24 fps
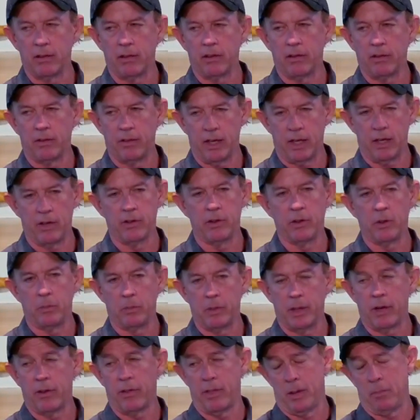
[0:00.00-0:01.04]
they are doing better
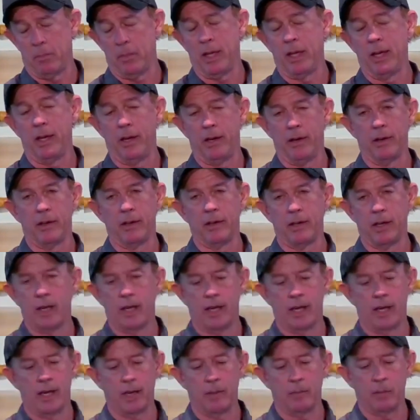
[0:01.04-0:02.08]
than me here, and
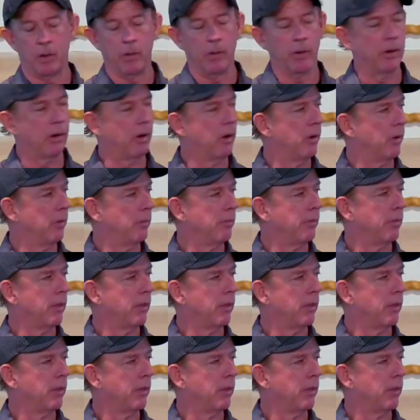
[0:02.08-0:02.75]
I'm going home."